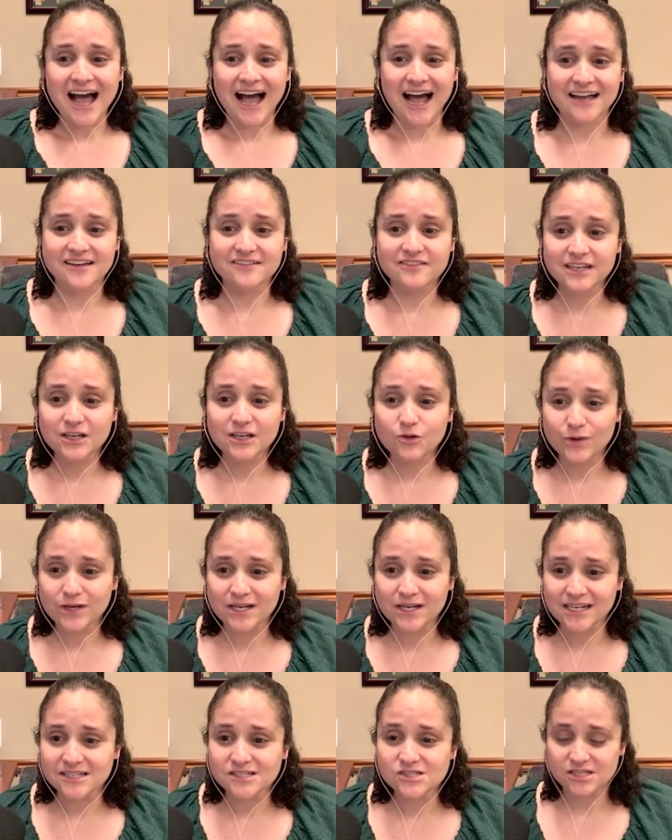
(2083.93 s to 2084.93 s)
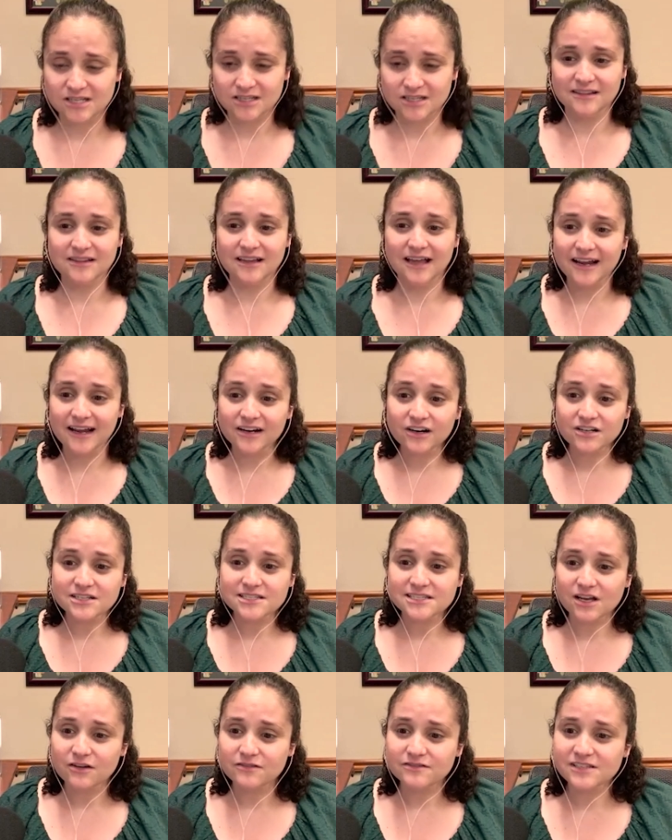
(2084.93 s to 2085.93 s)
I think we need to let
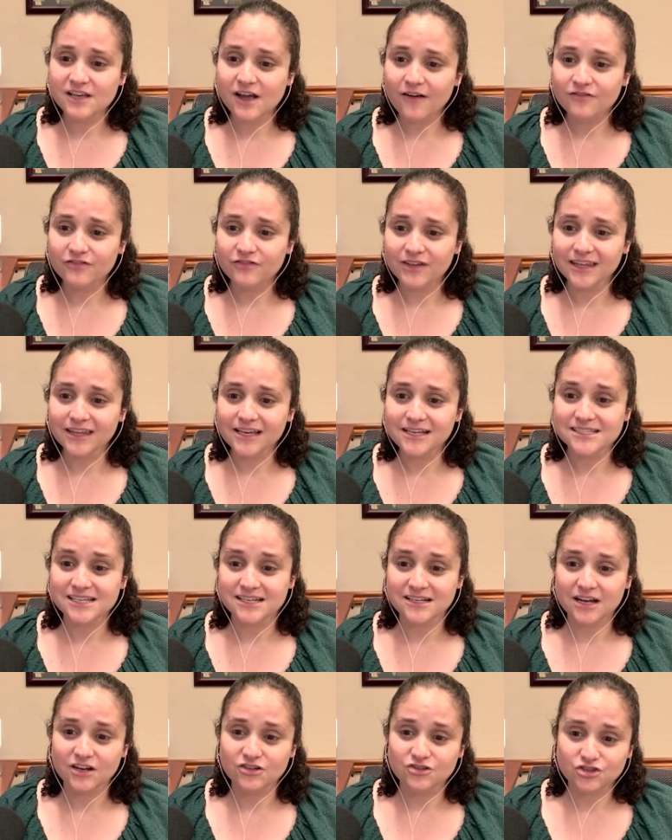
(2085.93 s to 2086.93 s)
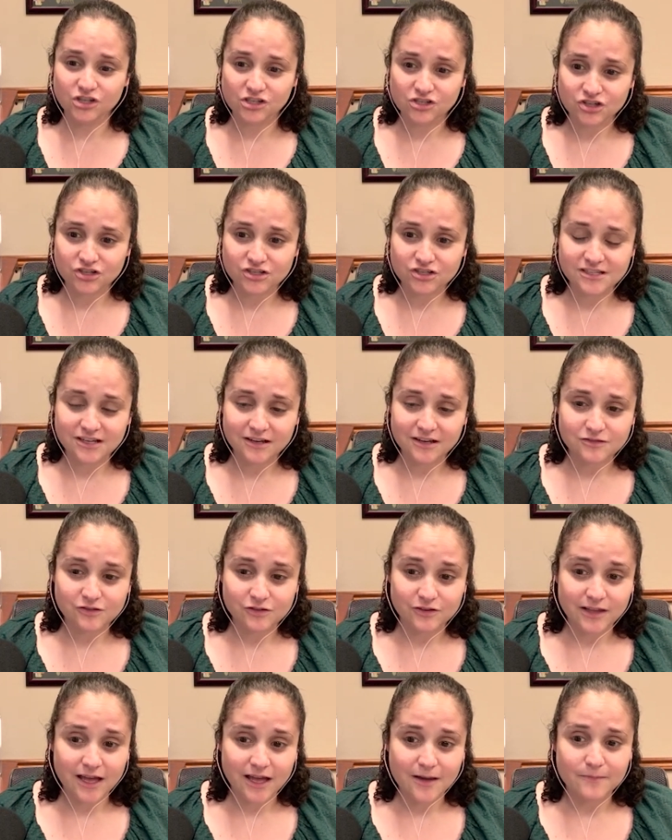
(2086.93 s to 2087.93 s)
ourselves have feelings and not judge ourselves for
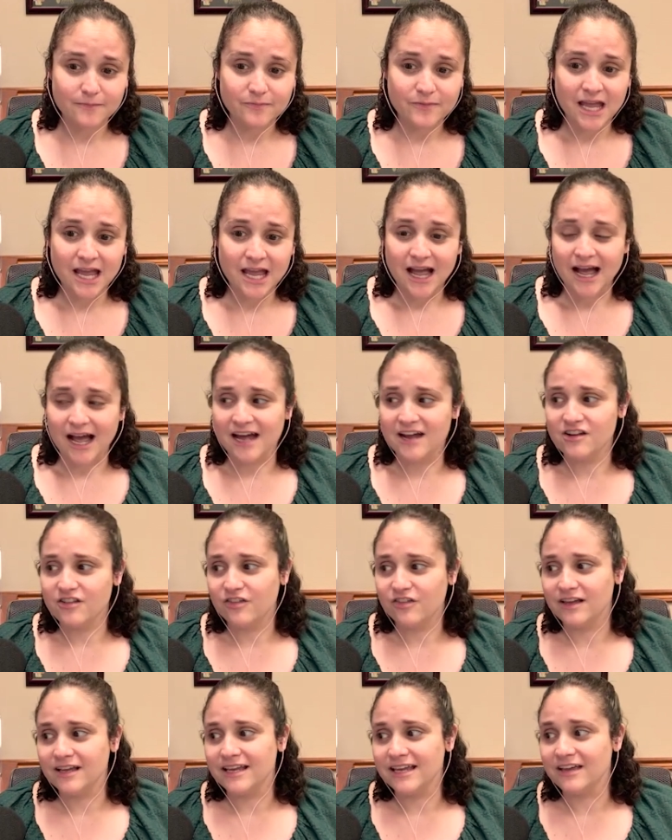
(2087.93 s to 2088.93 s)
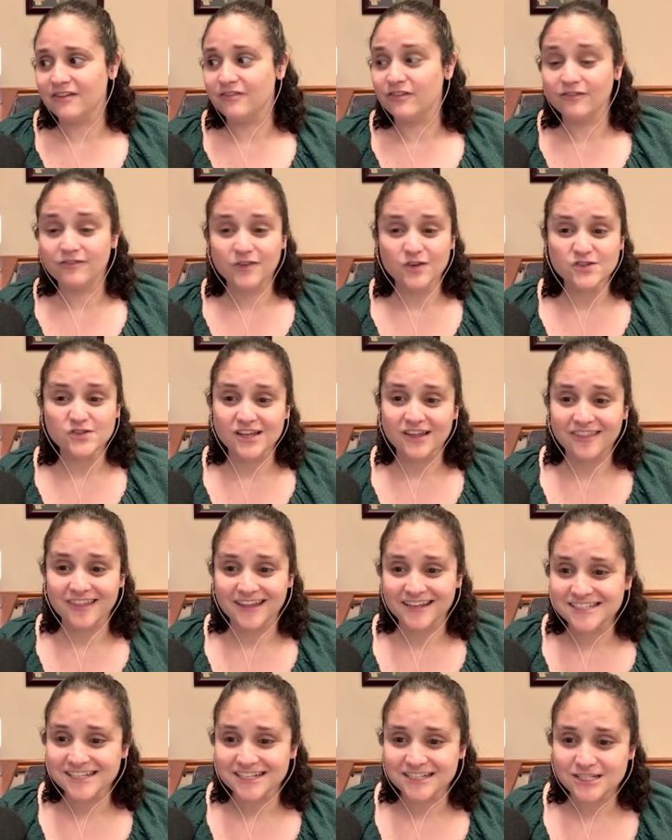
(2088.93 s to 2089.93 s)
them. I think if it feels
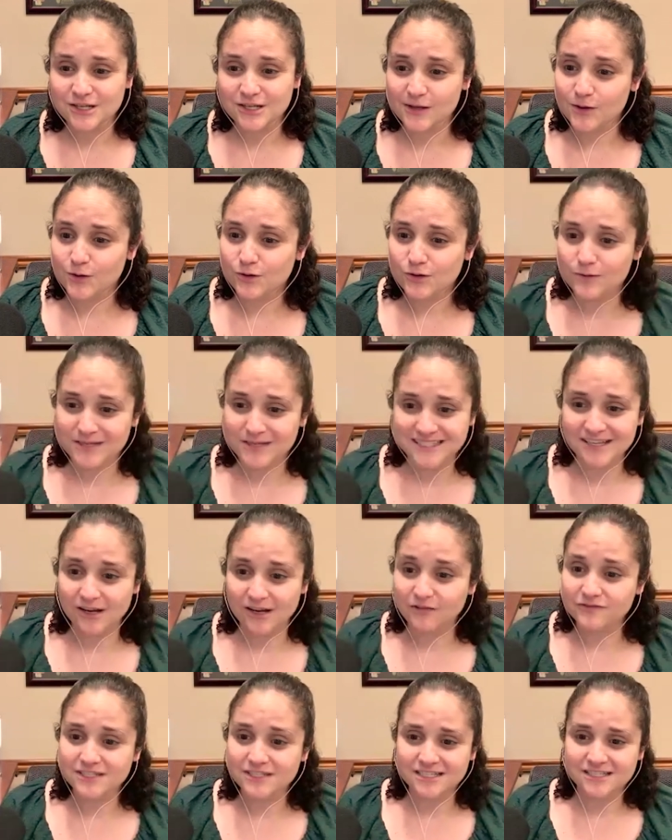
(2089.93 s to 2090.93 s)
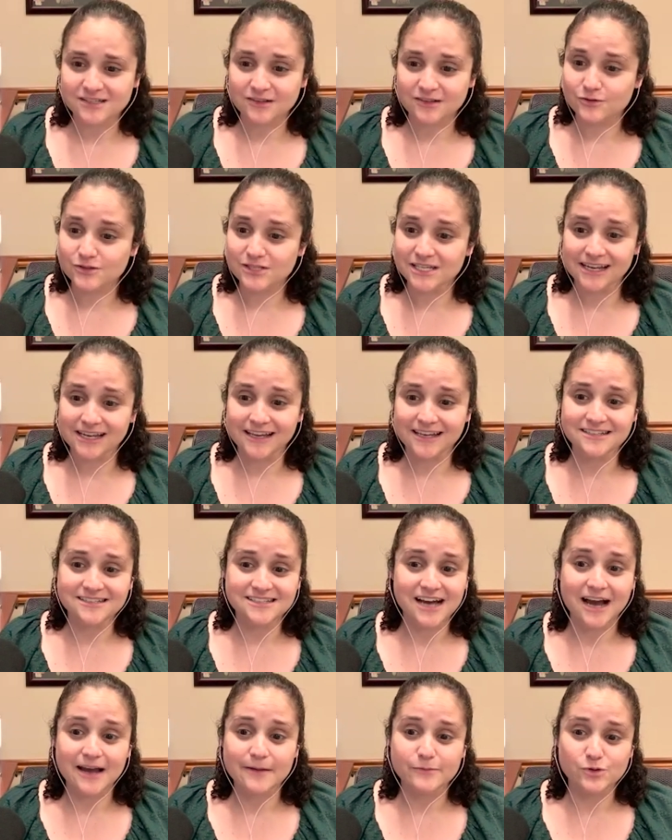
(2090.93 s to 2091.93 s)
authentic to you to be self-disclosing in
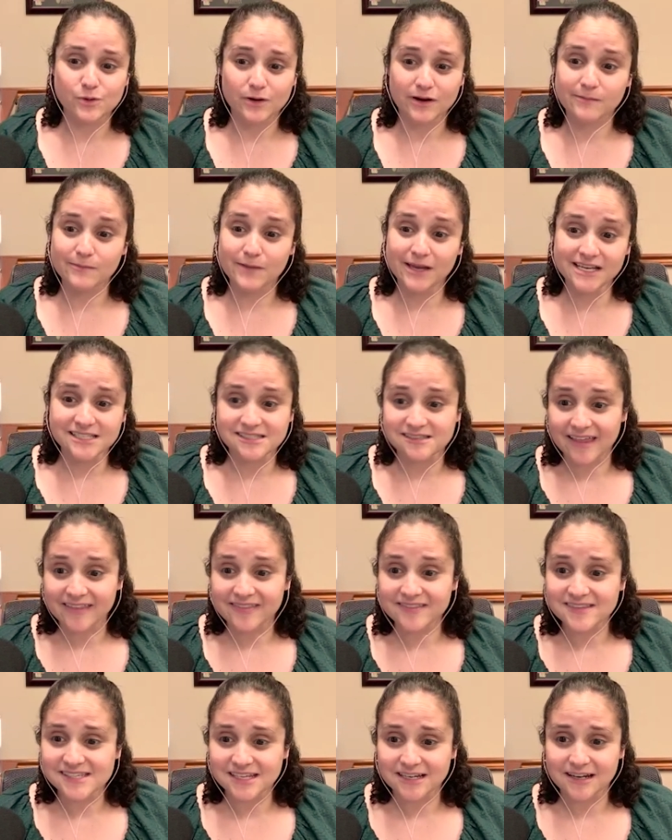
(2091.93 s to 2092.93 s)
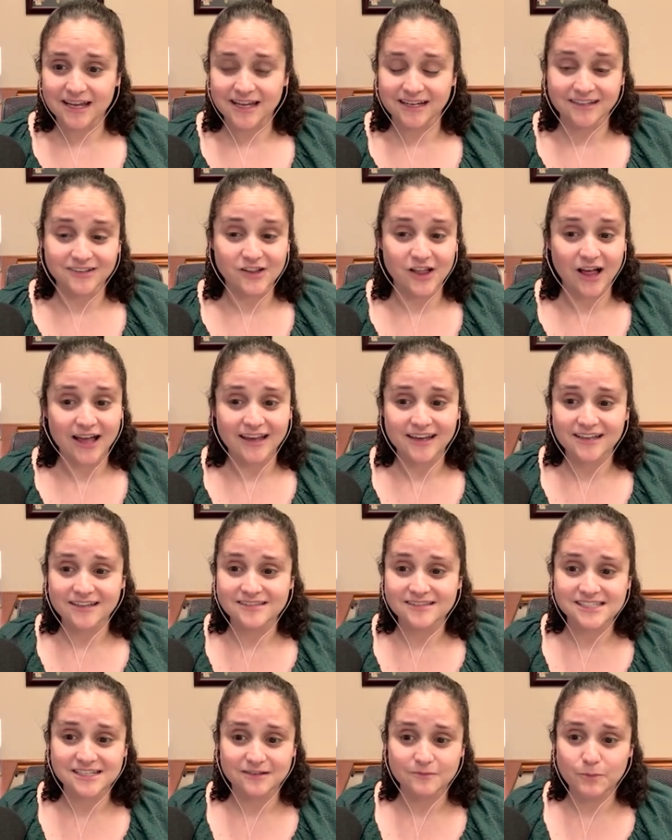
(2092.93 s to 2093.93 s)
times where it makes sense in
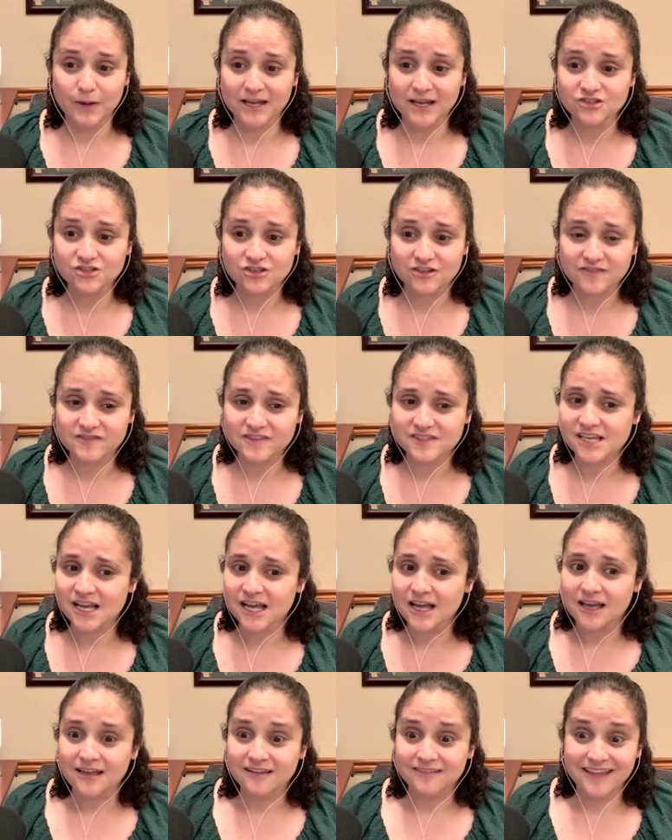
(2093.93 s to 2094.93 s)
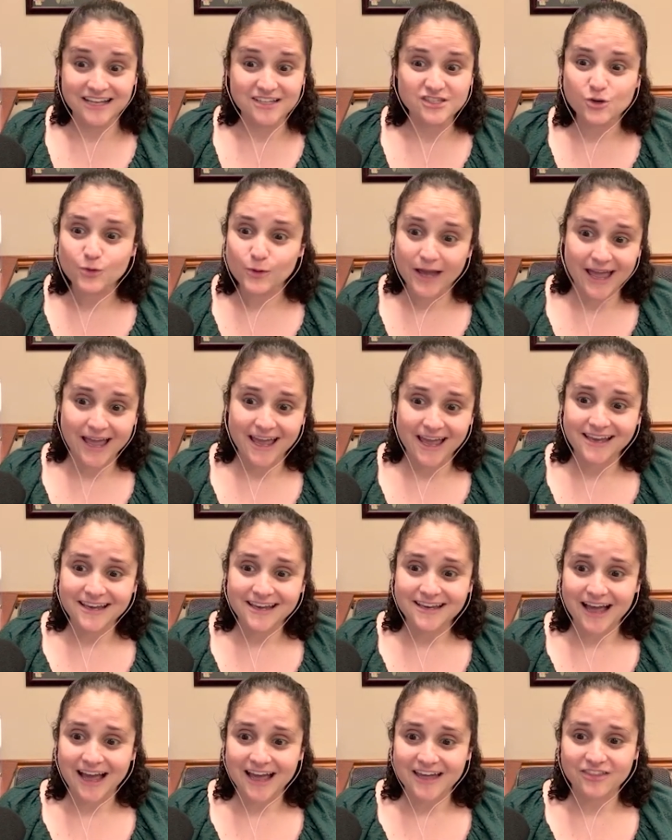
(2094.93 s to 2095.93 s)
clients and patients, that's okay.
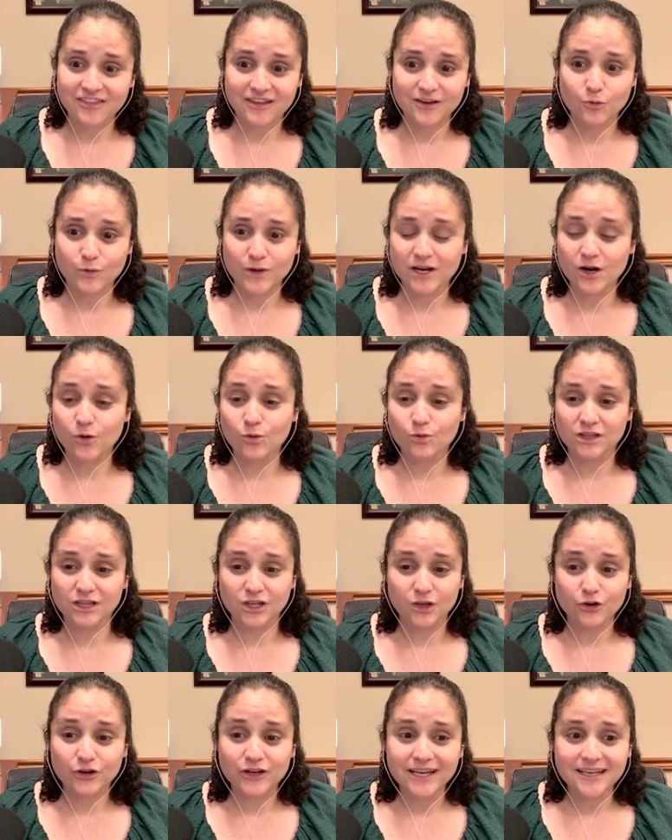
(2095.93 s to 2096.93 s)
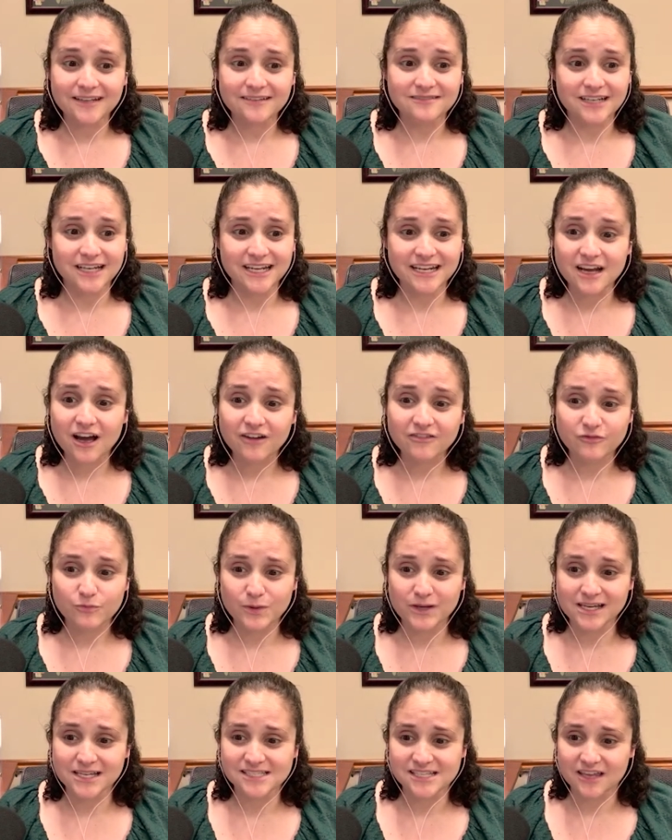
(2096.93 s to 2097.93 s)
I think we don't learn it enough
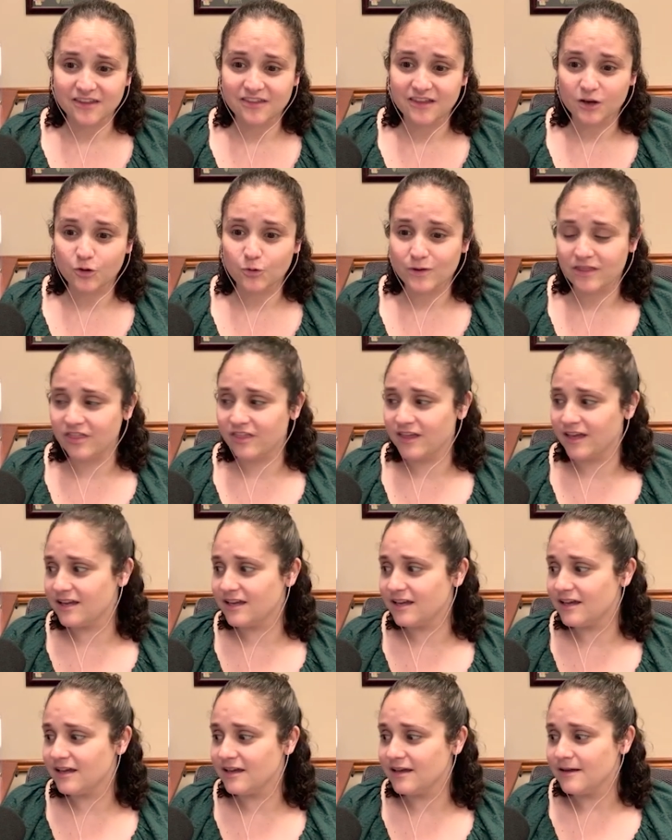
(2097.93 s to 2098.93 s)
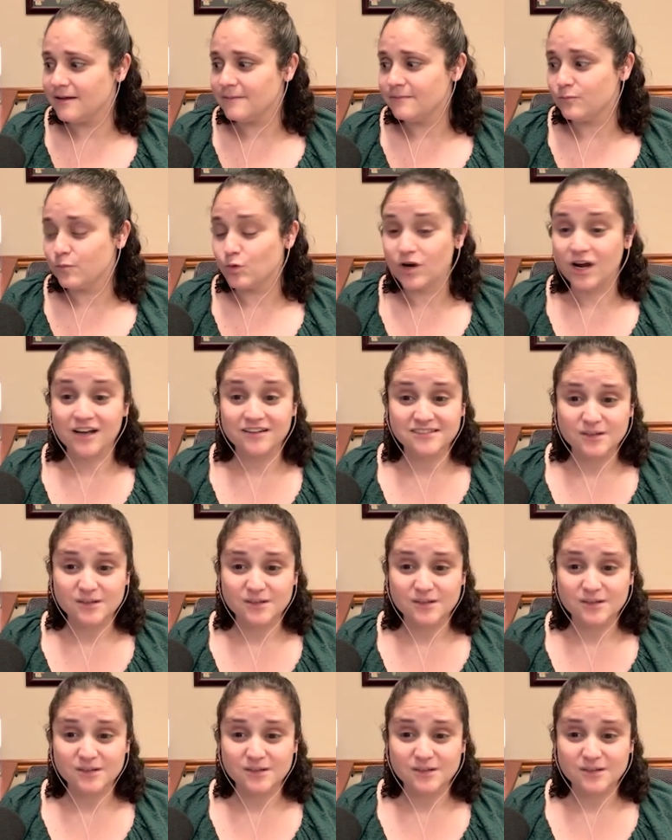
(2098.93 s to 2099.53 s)
because I think we think we're not